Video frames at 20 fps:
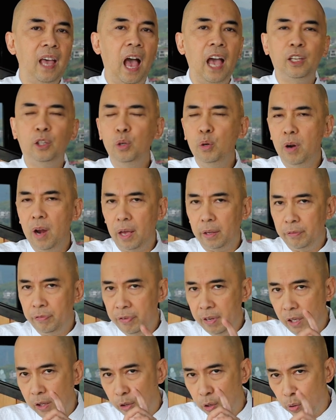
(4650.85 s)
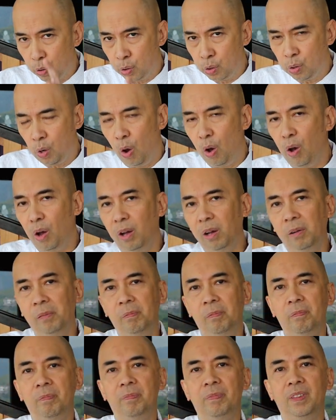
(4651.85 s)
I do not feel your song."
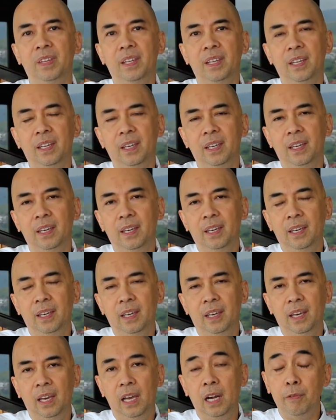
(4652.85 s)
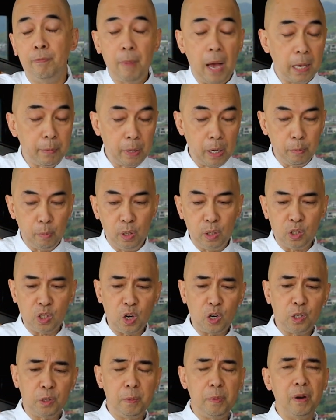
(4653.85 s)
And if my memory
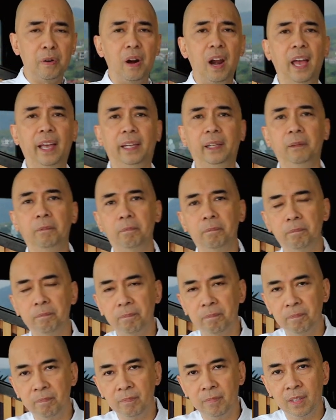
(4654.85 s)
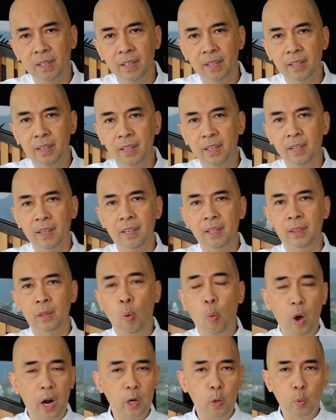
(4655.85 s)
serves me right,
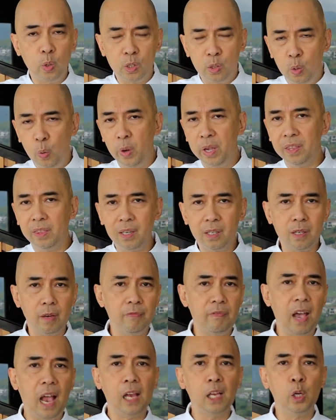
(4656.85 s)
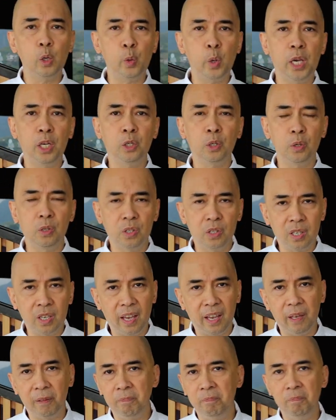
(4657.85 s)
the one who was doing this evaluation
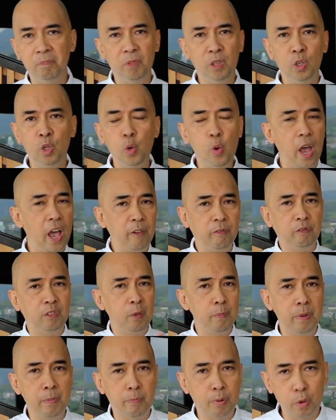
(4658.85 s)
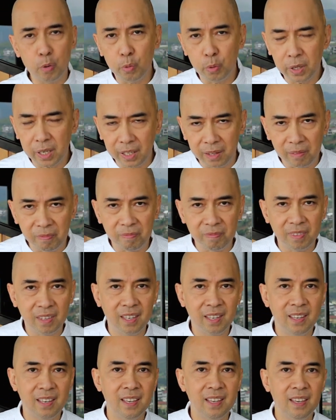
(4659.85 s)
said, "You have to be broken
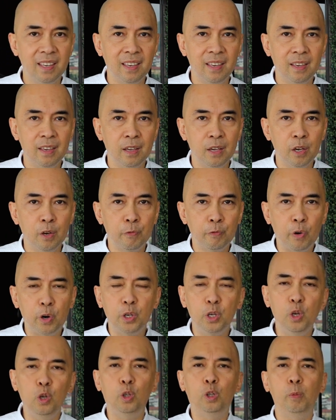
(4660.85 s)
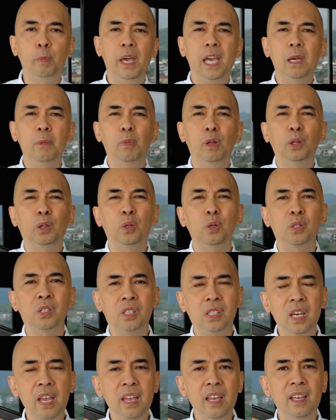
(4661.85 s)
for you to be able to
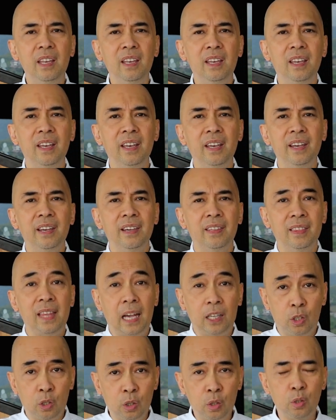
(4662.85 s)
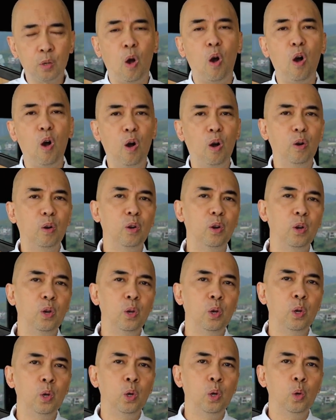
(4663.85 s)
sing that song
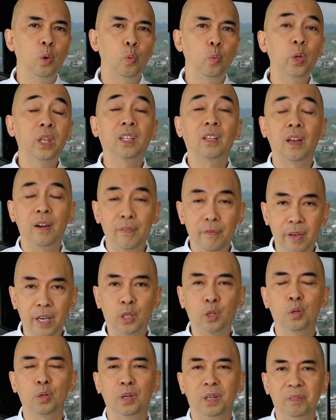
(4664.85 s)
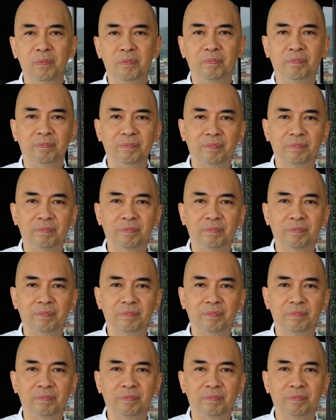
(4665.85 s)
with conviction."